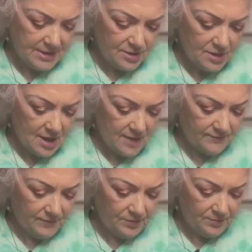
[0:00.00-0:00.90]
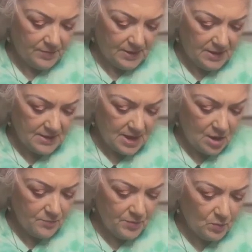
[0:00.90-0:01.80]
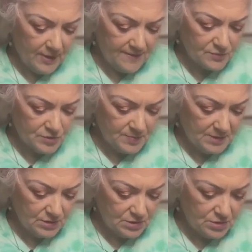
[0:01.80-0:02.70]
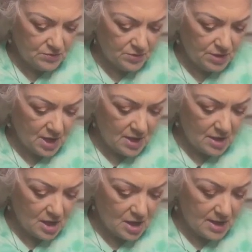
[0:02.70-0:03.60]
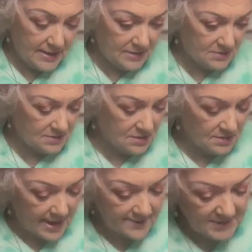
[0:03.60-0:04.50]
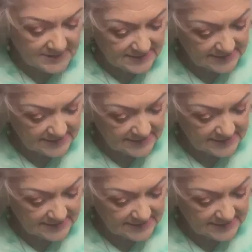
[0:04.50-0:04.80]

tear it off a little bit. Hope the weather's been good where y'all are. I'm in